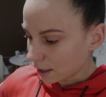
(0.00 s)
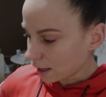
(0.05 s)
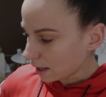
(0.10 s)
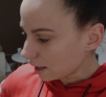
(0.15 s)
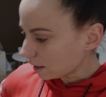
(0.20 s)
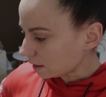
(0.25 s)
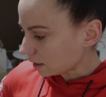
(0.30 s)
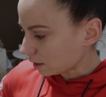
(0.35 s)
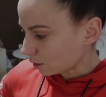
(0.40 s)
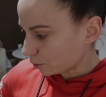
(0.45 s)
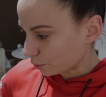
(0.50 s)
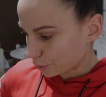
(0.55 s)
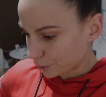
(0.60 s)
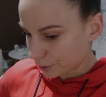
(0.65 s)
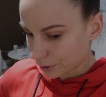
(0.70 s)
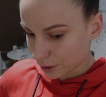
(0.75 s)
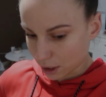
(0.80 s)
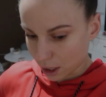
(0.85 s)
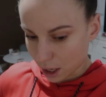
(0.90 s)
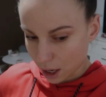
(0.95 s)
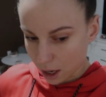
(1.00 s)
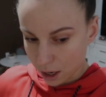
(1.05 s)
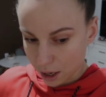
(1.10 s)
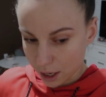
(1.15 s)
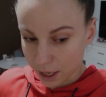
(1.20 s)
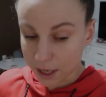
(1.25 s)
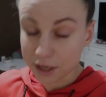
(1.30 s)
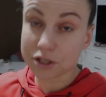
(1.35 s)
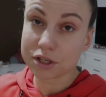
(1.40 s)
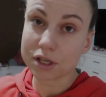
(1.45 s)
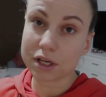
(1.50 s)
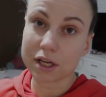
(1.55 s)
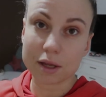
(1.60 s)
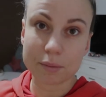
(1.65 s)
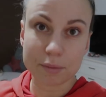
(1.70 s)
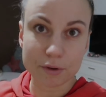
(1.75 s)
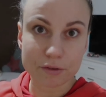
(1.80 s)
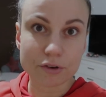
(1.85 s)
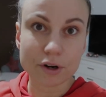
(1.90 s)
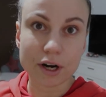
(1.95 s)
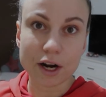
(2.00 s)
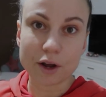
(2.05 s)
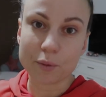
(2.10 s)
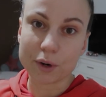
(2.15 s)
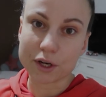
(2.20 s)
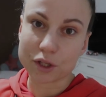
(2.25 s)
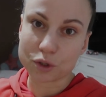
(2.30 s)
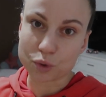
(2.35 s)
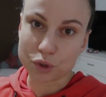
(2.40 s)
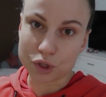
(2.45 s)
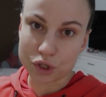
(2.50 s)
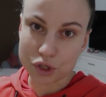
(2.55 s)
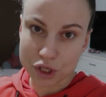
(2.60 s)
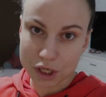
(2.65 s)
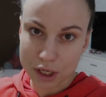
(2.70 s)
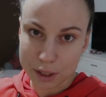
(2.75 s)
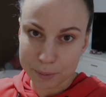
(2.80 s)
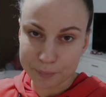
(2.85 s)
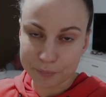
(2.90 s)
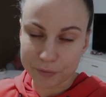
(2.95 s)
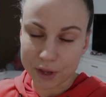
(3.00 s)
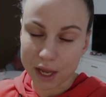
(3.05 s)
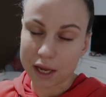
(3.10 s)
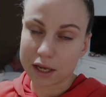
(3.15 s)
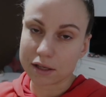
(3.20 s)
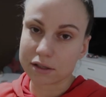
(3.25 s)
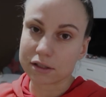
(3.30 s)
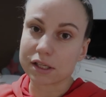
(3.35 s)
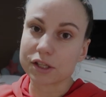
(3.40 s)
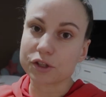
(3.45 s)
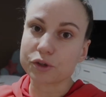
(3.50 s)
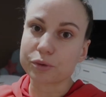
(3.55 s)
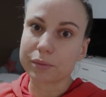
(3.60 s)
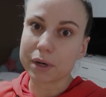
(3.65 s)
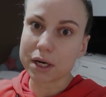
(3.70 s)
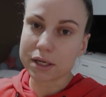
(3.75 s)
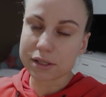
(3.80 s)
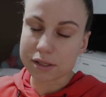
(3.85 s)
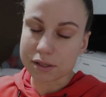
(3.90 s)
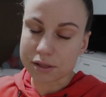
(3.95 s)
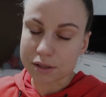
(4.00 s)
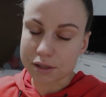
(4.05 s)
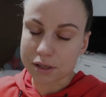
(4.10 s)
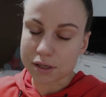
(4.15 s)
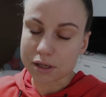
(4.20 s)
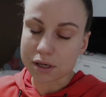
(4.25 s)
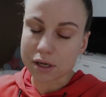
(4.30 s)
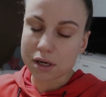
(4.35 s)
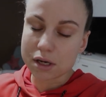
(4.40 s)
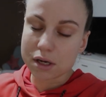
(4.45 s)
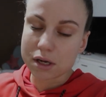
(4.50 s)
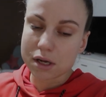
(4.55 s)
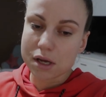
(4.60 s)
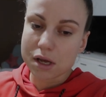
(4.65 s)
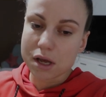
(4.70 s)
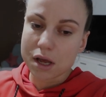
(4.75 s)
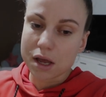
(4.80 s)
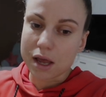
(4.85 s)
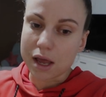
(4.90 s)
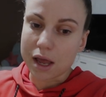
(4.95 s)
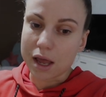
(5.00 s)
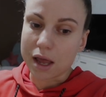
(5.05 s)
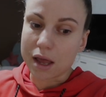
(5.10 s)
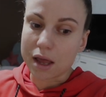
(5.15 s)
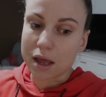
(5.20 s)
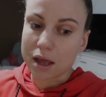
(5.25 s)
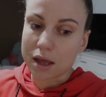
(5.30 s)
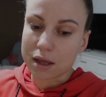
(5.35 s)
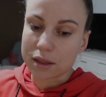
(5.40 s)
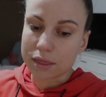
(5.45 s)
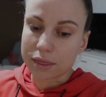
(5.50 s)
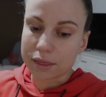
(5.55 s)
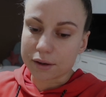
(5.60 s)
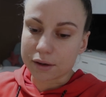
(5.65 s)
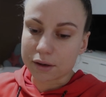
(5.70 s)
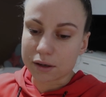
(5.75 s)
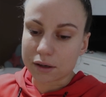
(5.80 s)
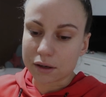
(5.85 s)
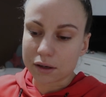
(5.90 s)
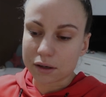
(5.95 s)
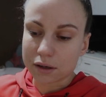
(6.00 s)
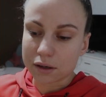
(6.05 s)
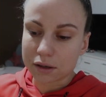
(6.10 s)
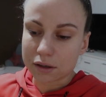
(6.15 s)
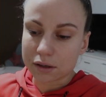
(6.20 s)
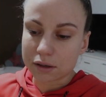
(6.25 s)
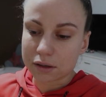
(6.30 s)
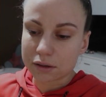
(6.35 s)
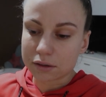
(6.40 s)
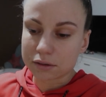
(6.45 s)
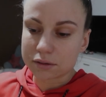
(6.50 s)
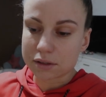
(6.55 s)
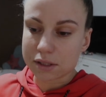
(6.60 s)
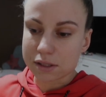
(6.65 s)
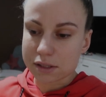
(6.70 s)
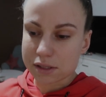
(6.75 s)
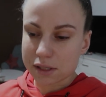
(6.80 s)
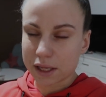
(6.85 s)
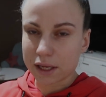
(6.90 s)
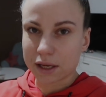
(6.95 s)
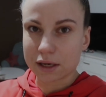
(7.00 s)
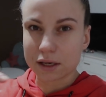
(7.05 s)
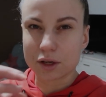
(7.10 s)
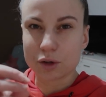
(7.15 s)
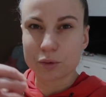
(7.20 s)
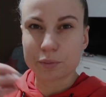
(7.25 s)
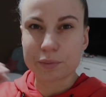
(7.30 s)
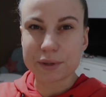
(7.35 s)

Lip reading: Anywho, actually before I went to the gym I had another monster, and these like little